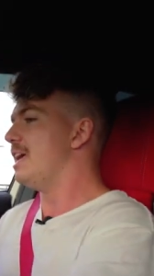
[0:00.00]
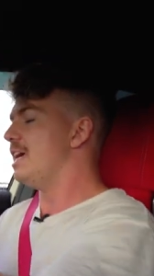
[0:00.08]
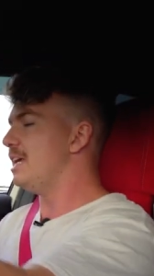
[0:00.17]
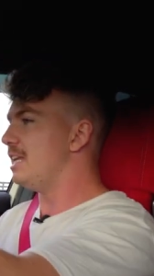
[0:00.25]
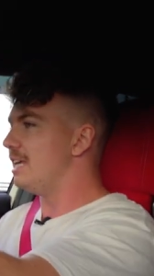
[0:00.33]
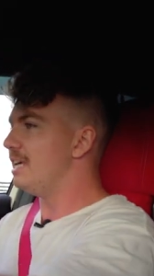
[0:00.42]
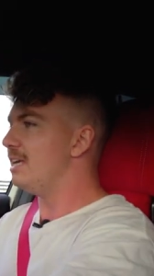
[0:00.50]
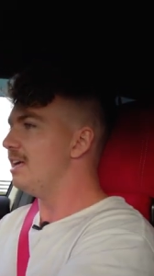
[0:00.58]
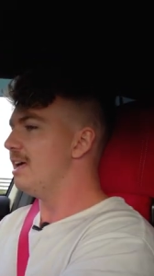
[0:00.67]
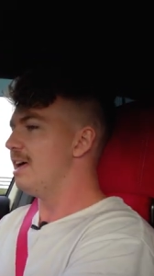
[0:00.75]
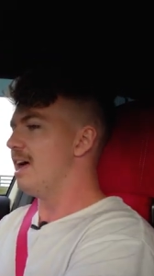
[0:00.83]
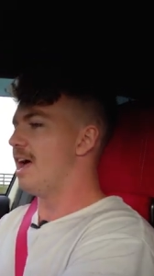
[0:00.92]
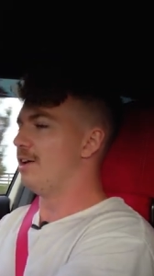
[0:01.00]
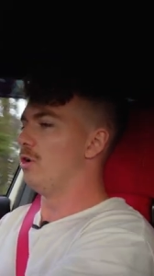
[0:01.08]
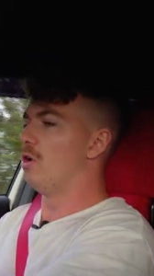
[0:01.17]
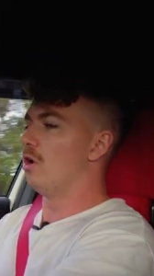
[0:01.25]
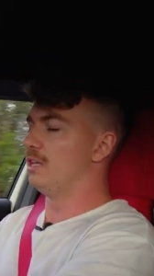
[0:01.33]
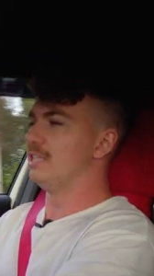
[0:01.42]
any at
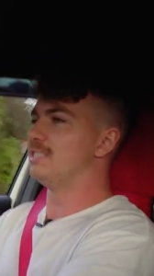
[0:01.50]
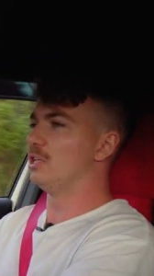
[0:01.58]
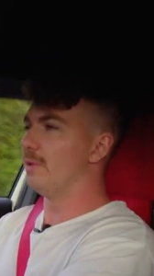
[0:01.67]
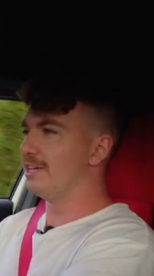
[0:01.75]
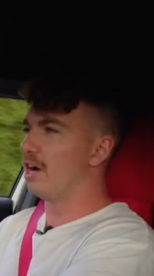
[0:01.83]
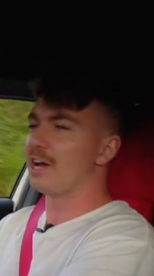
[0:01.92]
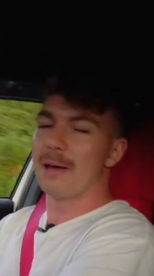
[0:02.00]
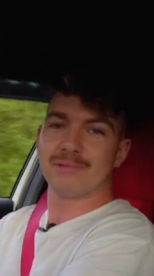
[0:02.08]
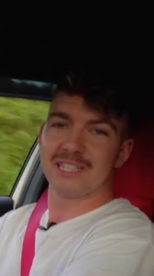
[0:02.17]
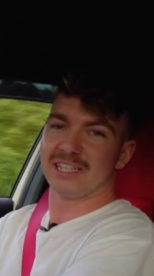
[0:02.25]
all until we got up